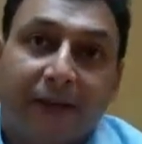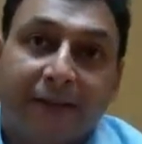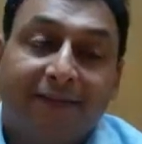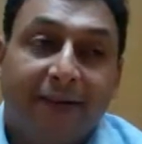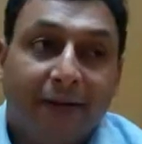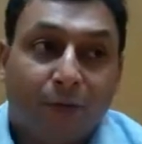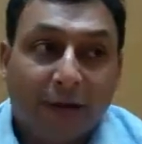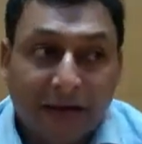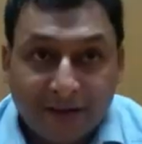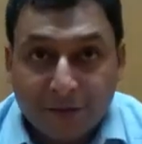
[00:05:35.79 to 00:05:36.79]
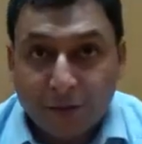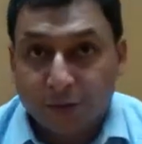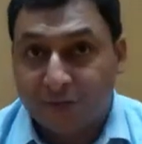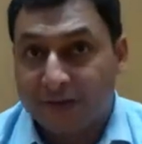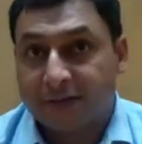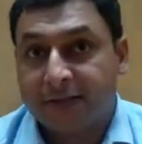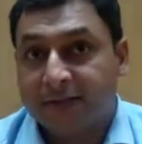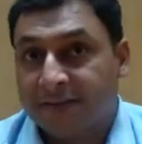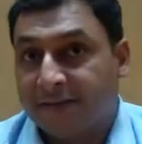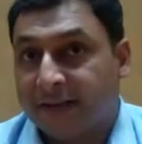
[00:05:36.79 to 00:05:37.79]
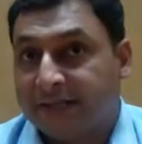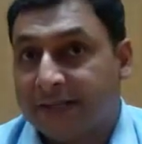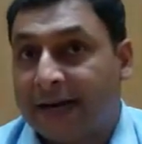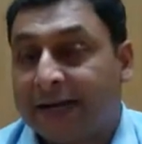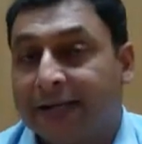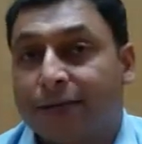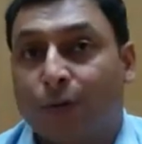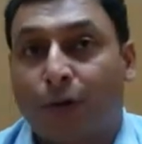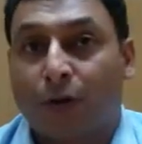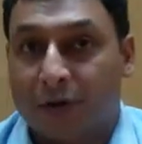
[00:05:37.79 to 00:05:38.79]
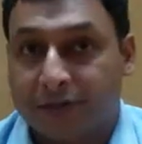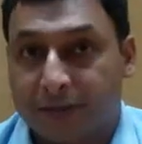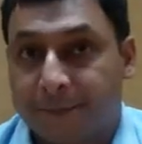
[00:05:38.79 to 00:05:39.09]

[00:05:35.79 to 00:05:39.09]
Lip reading: the vendor would have to fix these defects at his own cost.